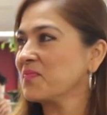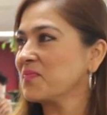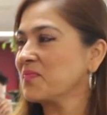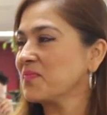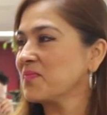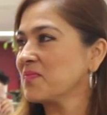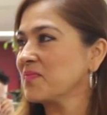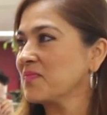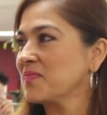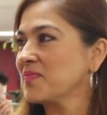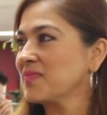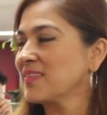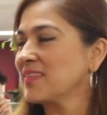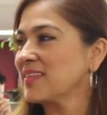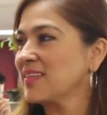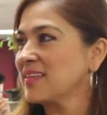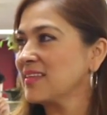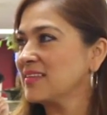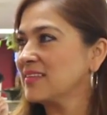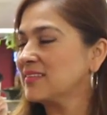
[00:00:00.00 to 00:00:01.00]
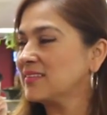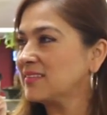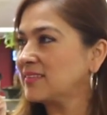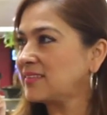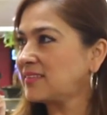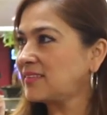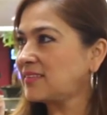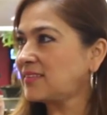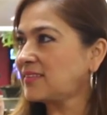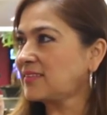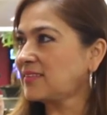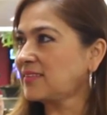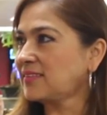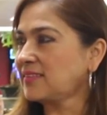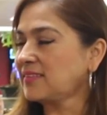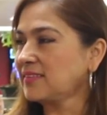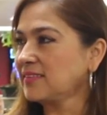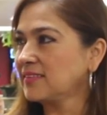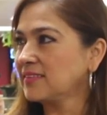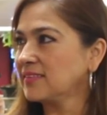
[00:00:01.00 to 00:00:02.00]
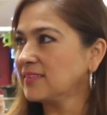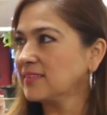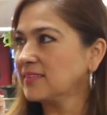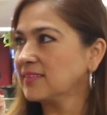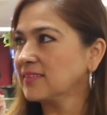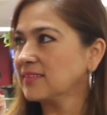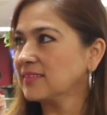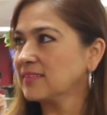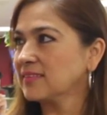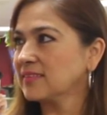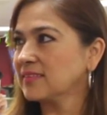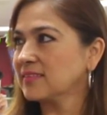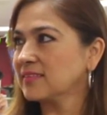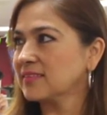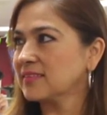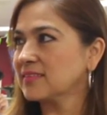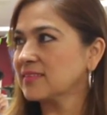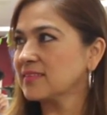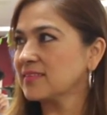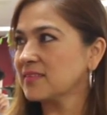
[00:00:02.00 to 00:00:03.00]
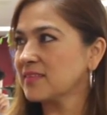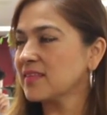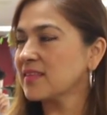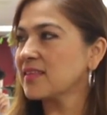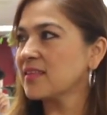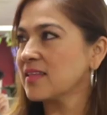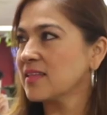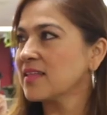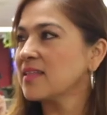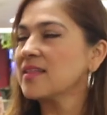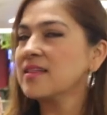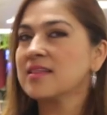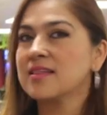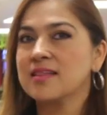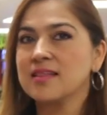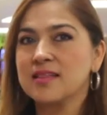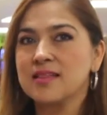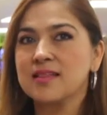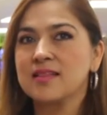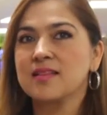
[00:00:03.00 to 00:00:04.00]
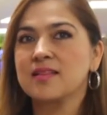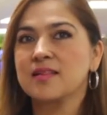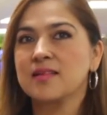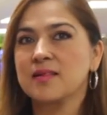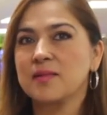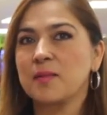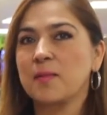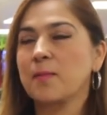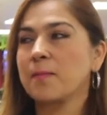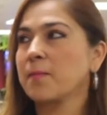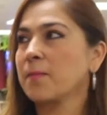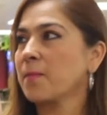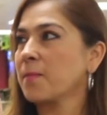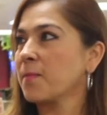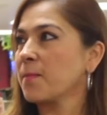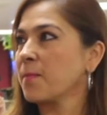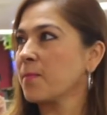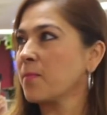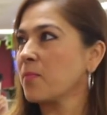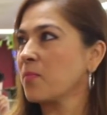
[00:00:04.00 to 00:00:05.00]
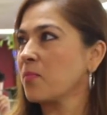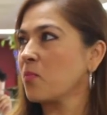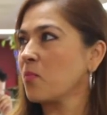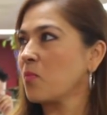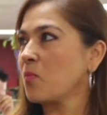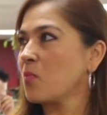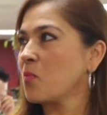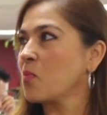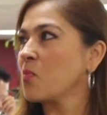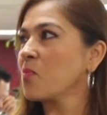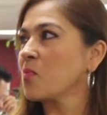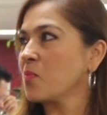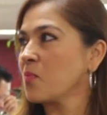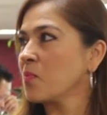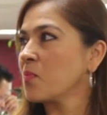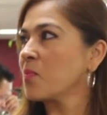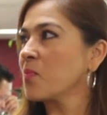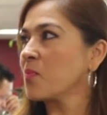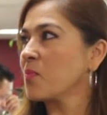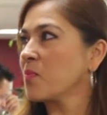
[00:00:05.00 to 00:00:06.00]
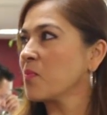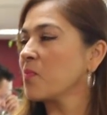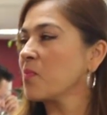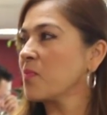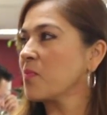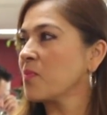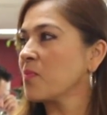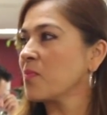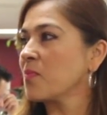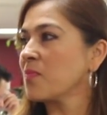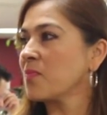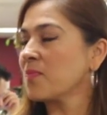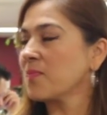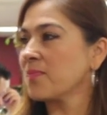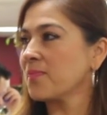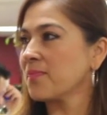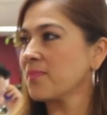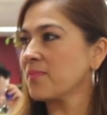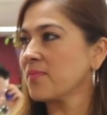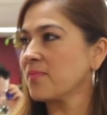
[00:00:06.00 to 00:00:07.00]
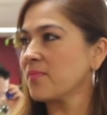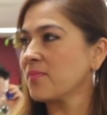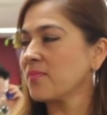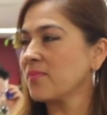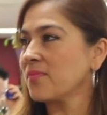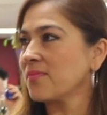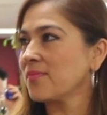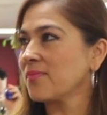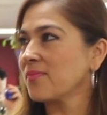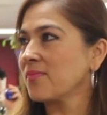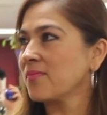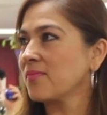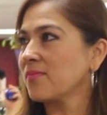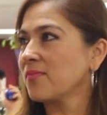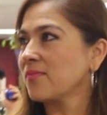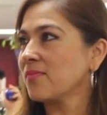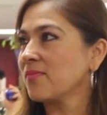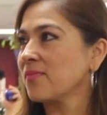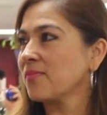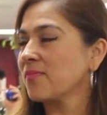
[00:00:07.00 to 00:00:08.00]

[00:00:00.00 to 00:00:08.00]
(not speaking)